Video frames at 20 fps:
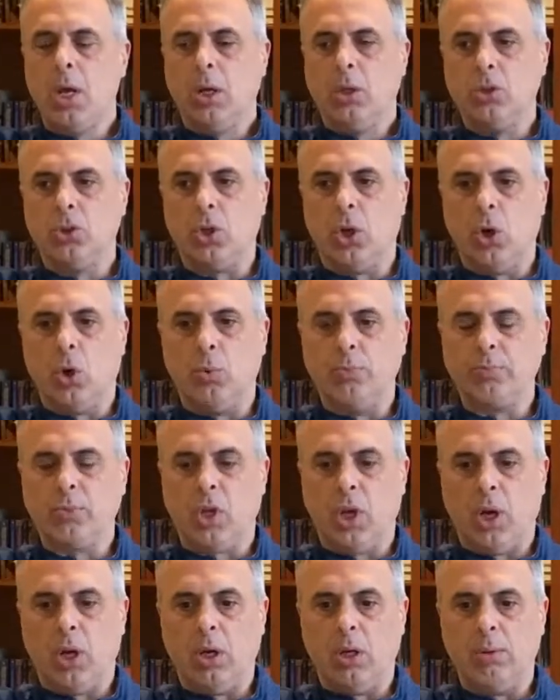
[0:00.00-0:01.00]
So
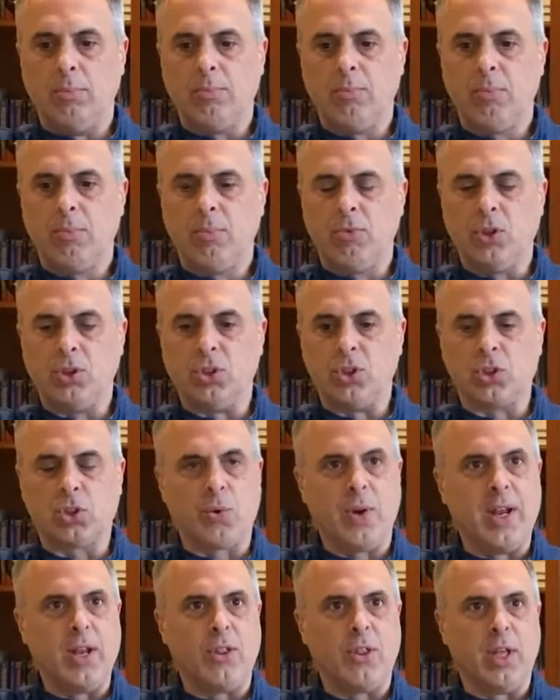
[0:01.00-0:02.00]
there's this
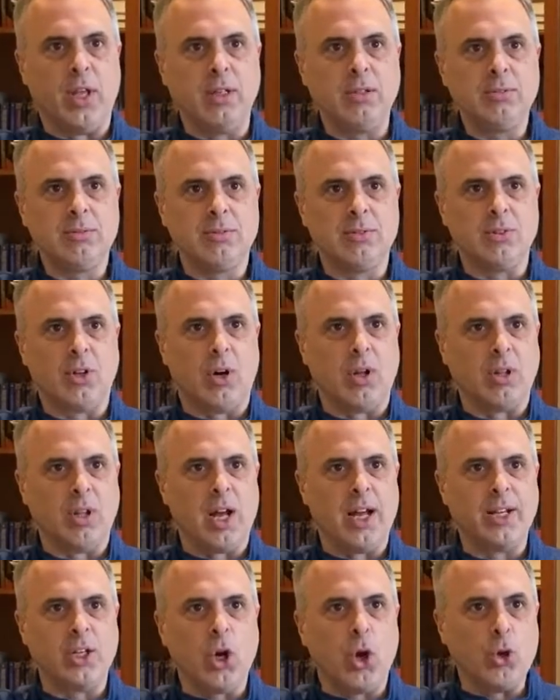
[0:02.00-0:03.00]
great thing
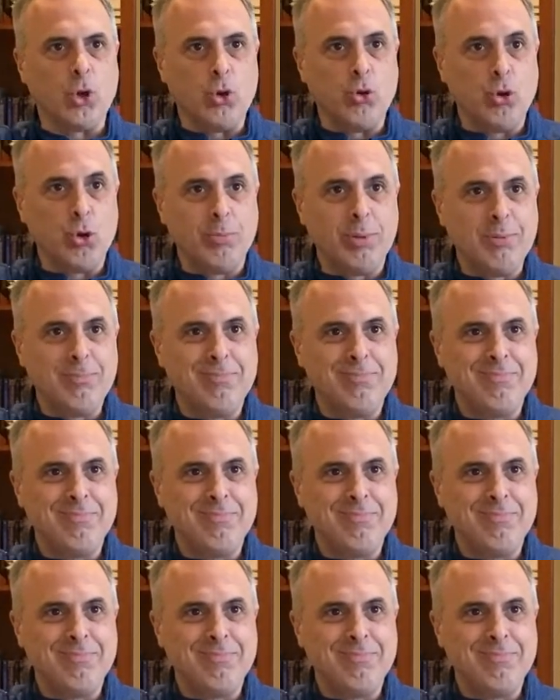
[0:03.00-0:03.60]
online called YouTube.